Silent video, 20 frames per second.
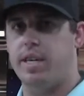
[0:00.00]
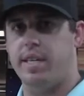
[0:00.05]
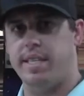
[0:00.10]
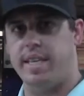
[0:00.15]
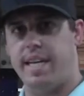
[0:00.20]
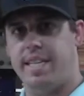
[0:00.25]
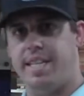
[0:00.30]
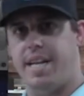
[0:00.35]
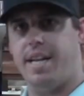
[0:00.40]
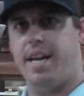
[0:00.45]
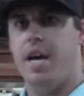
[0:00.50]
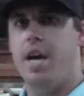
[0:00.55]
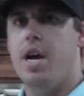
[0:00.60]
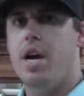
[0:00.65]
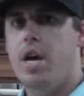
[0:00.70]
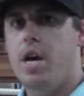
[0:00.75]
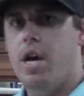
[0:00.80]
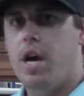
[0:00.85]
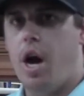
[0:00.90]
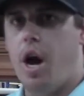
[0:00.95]
That's an
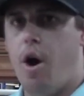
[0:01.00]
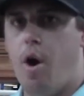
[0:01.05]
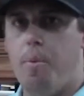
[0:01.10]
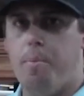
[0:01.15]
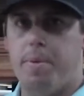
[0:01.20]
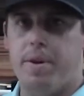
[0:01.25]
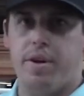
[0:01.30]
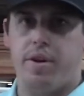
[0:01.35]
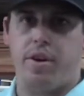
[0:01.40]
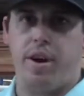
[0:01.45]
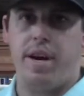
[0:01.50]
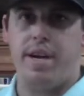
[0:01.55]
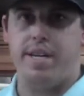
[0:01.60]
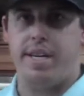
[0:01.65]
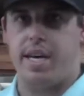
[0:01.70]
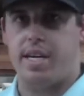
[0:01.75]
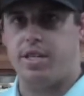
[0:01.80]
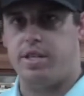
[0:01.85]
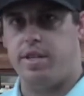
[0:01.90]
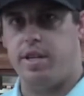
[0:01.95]
open grain
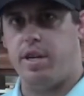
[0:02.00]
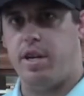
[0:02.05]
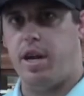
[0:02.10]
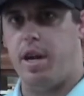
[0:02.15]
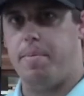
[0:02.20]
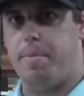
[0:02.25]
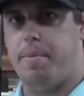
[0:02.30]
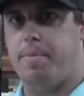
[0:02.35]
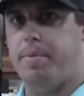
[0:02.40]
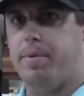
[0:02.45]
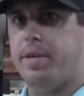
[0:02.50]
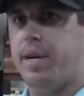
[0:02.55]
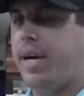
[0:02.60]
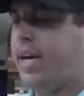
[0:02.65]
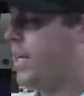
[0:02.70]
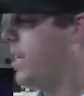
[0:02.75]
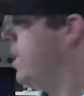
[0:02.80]
texture that I would select.